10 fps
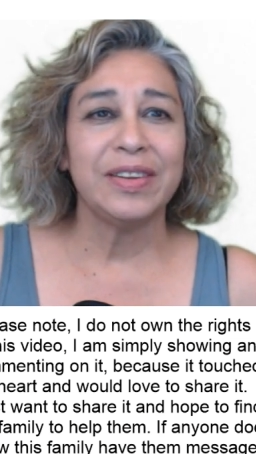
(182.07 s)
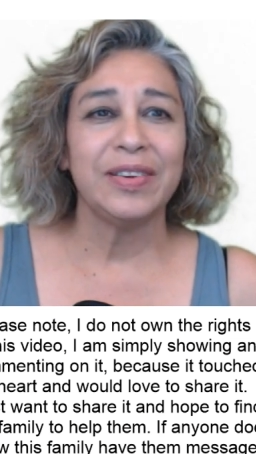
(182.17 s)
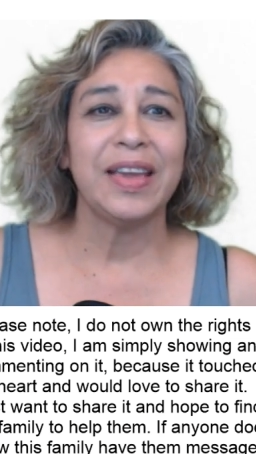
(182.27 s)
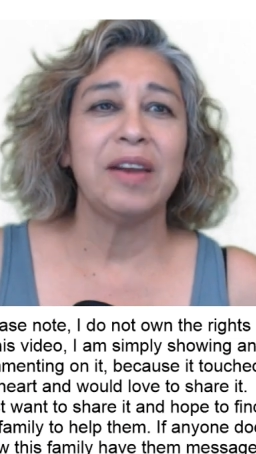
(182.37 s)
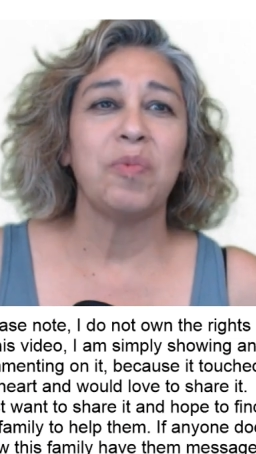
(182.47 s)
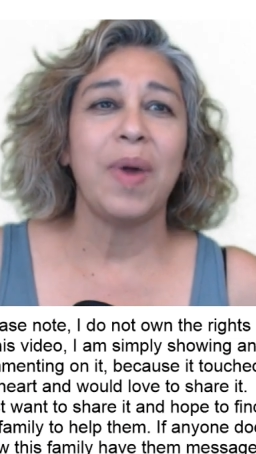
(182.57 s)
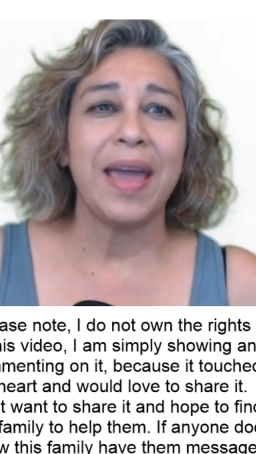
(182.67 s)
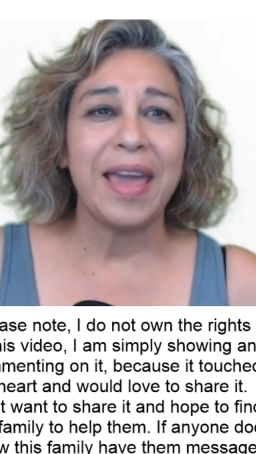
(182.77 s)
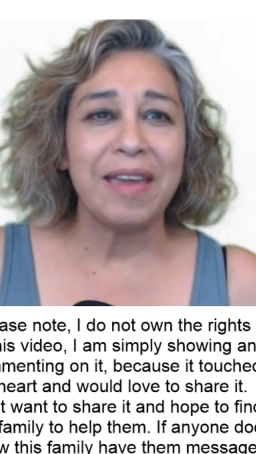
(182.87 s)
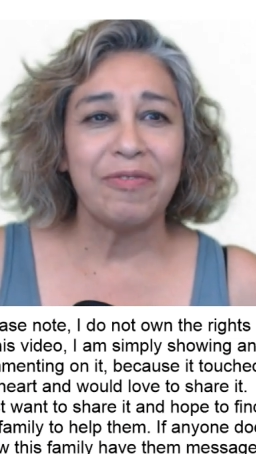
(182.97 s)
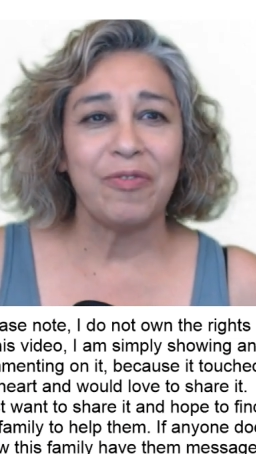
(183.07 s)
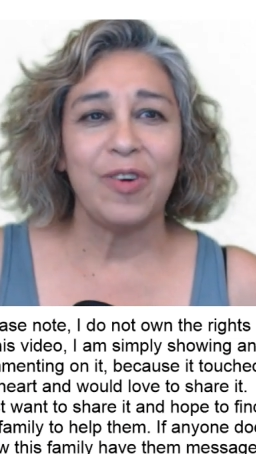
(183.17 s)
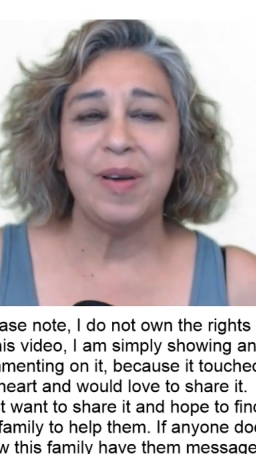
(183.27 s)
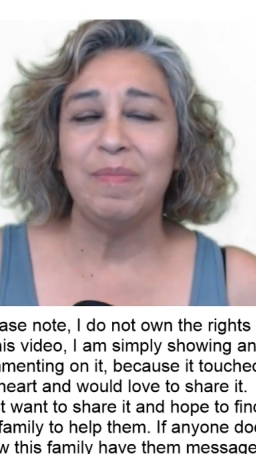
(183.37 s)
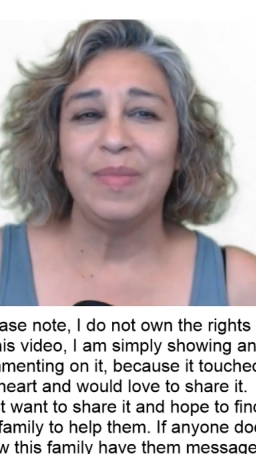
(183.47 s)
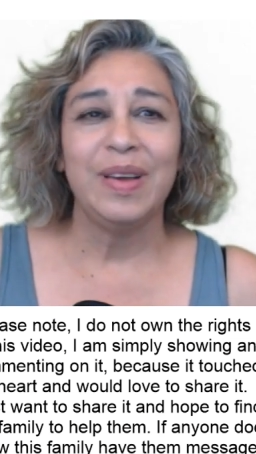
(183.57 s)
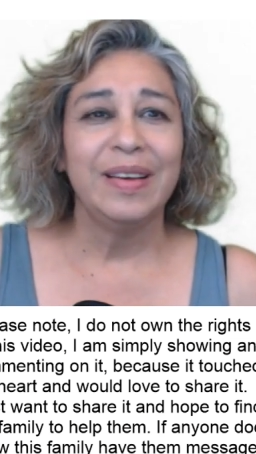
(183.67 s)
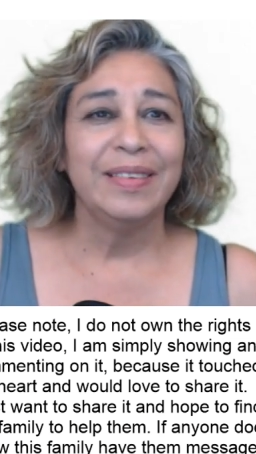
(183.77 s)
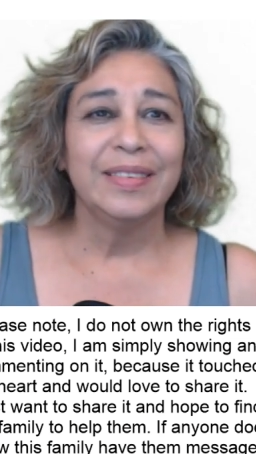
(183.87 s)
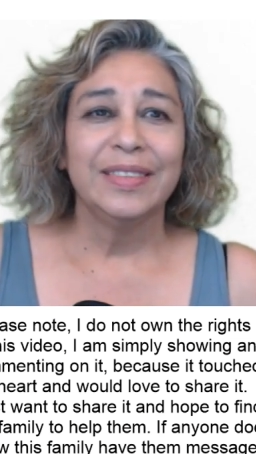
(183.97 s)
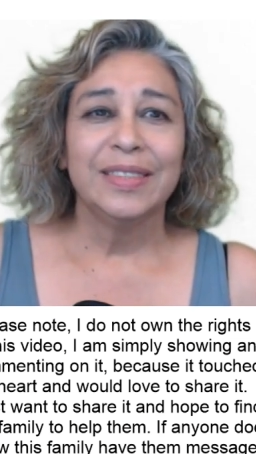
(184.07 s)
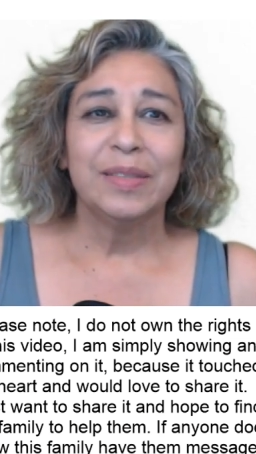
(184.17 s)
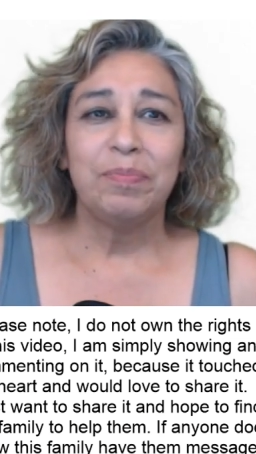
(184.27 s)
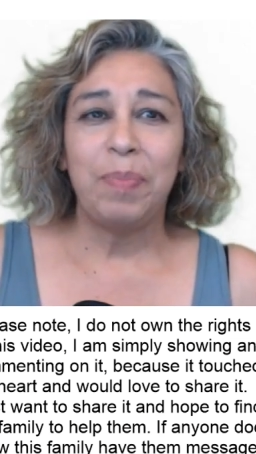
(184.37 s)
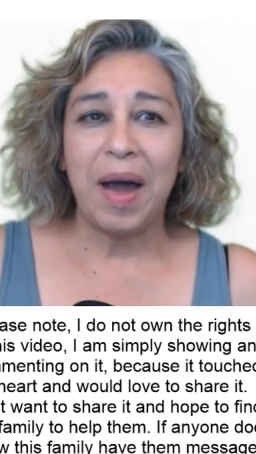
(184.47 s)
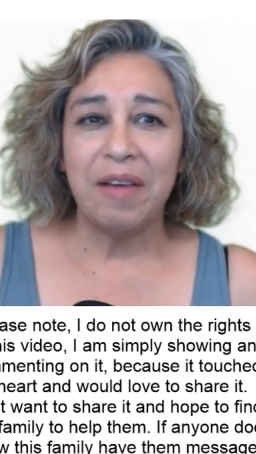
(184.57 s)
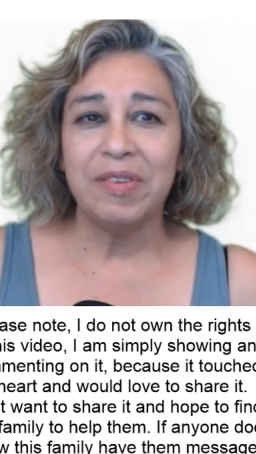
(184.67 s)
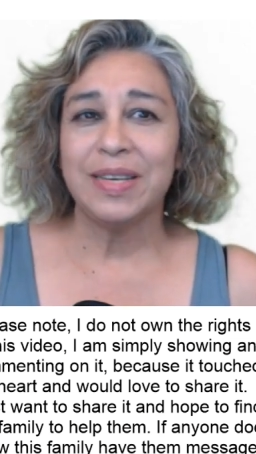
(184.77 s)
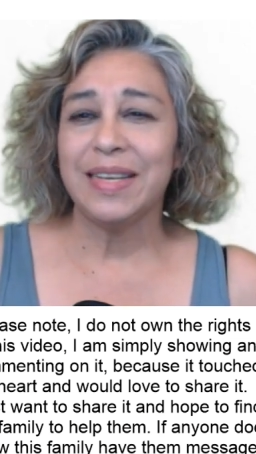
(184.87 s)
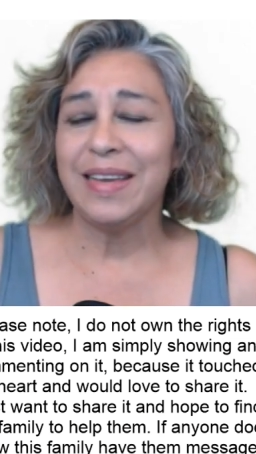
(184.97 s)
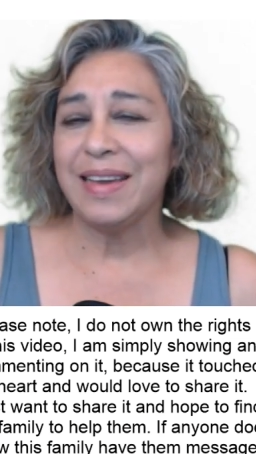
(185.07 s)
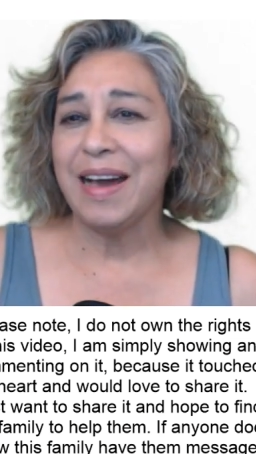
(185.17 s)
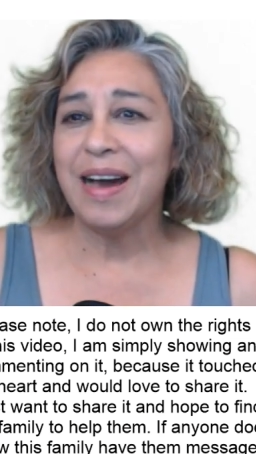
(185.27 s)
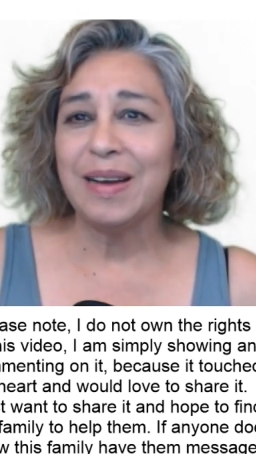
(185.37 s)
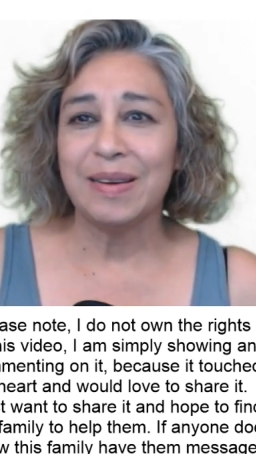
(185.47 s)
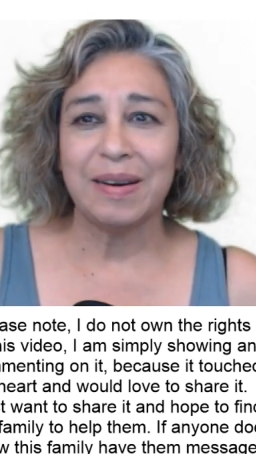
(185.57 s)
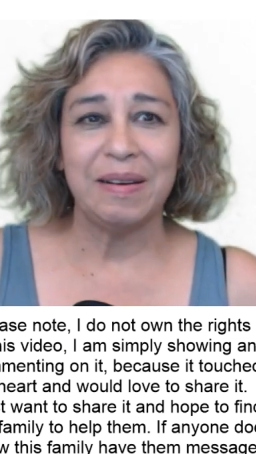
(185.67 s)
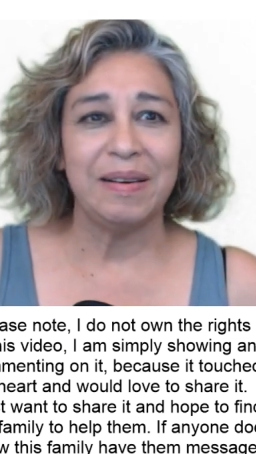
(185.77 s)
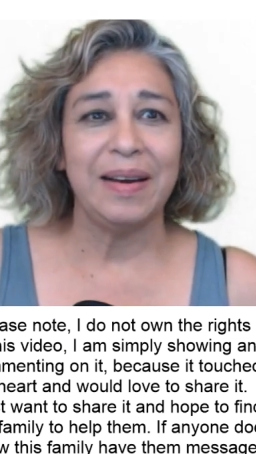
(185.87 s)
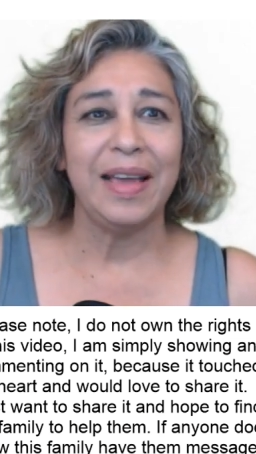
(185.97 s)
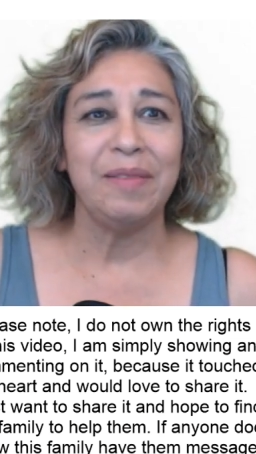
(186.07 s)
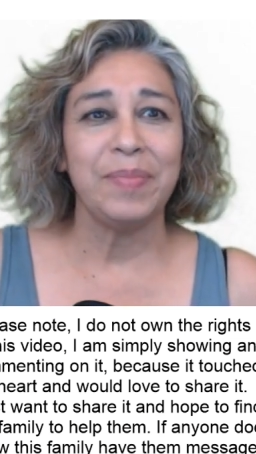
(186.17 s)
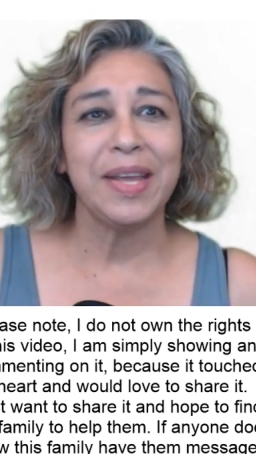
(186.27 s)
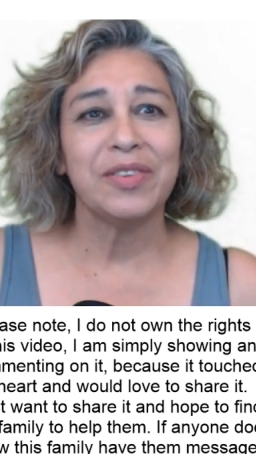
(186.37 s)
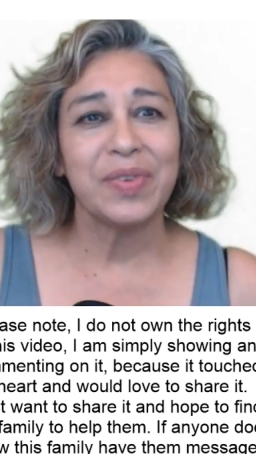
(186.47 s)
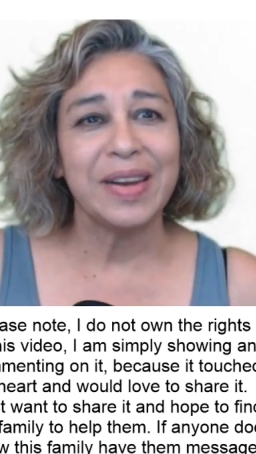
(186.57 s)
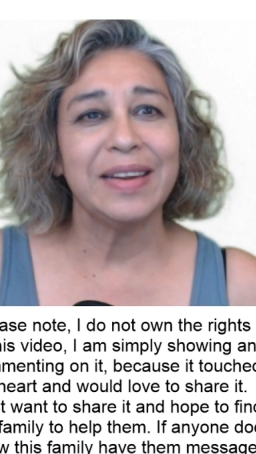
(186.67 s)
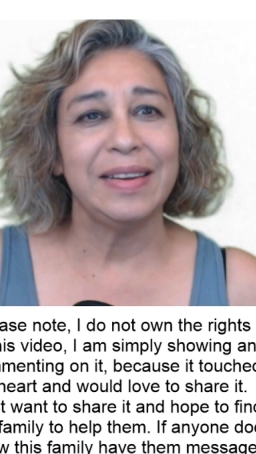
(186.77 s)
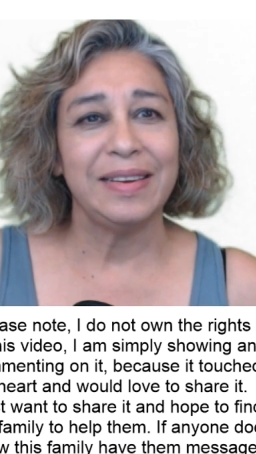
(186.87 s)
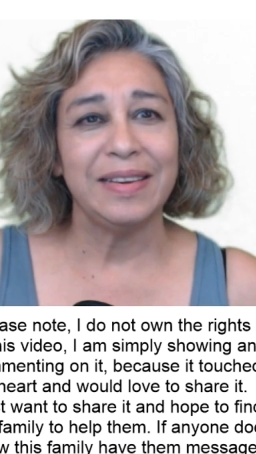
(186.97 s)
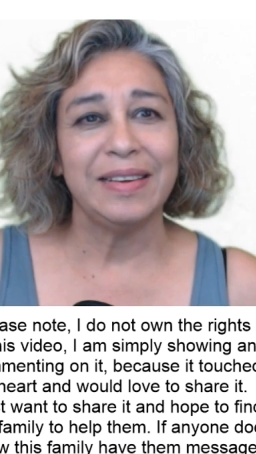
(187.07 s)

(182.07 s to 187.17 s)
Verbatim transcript: to get away from poverty, hunger, and being treated